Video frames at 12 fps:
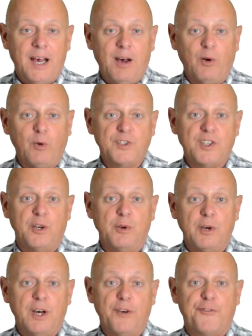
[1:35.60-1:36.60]

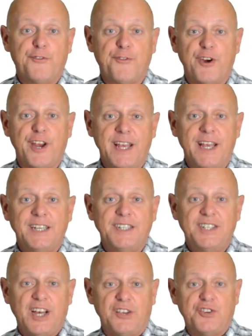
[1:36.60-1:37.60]
Also a free
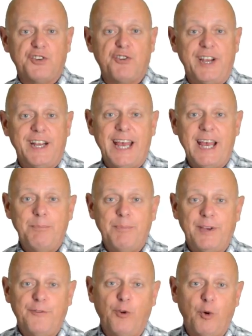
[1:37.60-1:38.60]
touchscreen
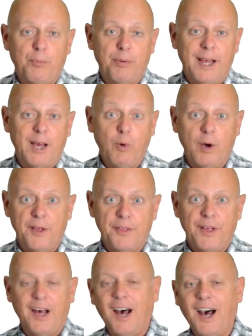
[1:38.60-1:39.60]
MP4 player
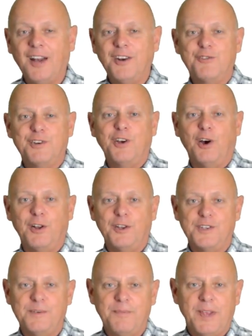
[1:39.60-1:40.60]
worth
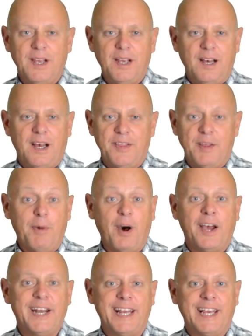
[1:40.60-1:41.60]
$100. The
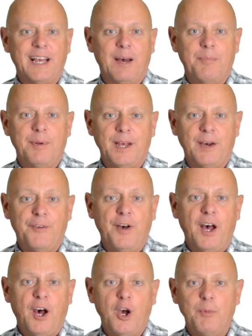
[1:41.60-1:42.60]
marketing company of
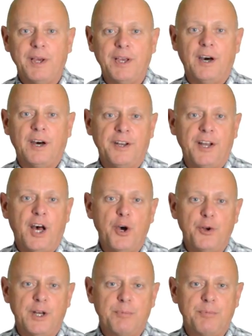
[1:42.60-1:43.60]
Home and Garden
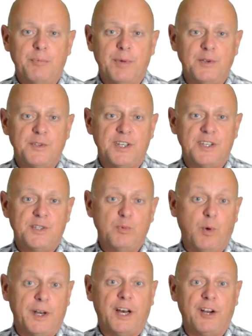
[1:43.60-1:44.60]
Owner promotes this
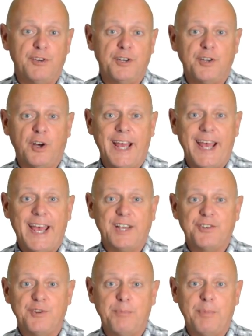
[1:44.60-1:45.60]
$100
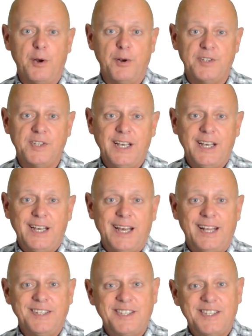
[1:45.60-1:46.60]
extra bonus
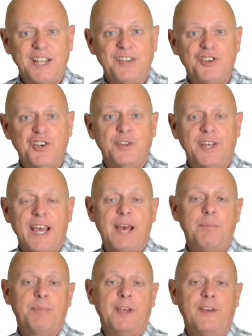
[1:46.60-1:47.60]
and sends you the
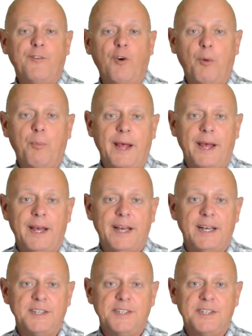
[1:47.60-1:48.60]
MP4 player
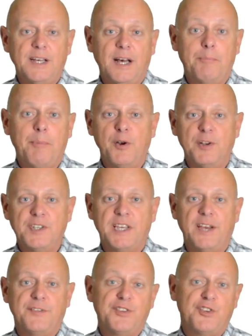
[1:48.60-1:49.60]
as a bonus
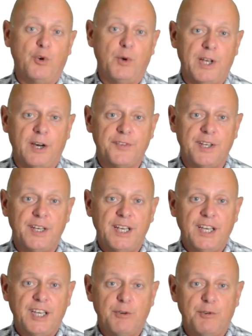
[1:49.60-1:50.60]
gift shortly after
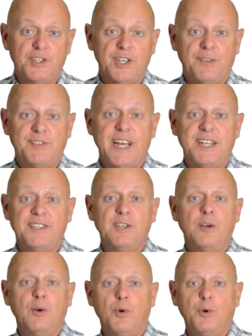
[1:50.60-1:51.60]
you receive Ted's
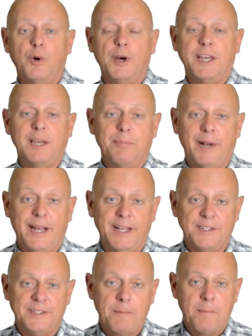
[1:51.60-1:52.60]
Woodworking
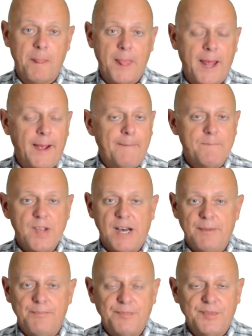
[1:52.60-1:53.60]
Plans.
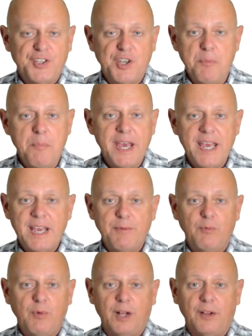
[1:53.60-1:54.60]
To
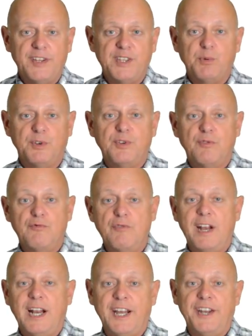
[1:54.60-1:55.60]
me, this was
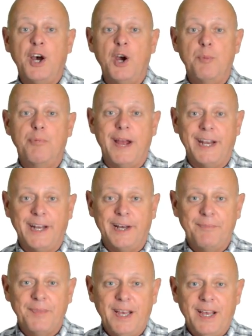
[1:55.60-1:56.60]
really a no-brainer.
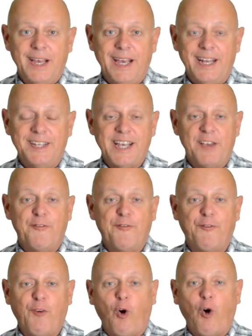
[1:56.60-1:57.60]
It is a
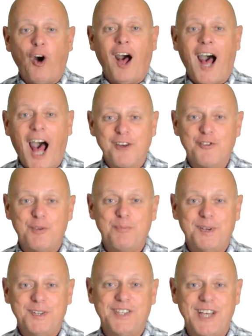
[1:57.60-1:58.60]

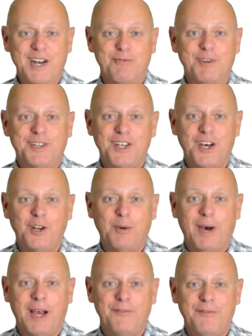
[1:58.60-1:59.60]
400% return on
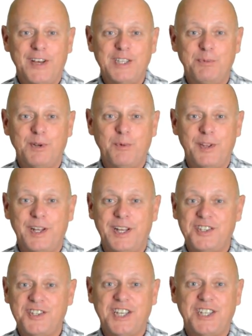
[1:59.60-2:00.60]
my investment within a
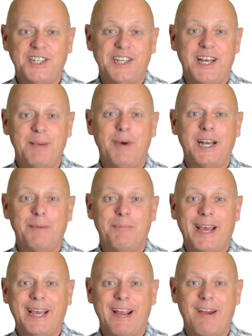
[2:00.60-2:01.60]
60-day
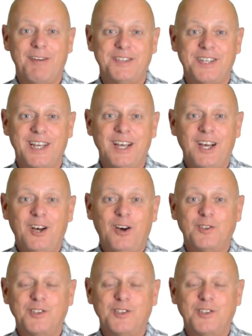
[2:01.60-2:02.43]
money-back guarantee on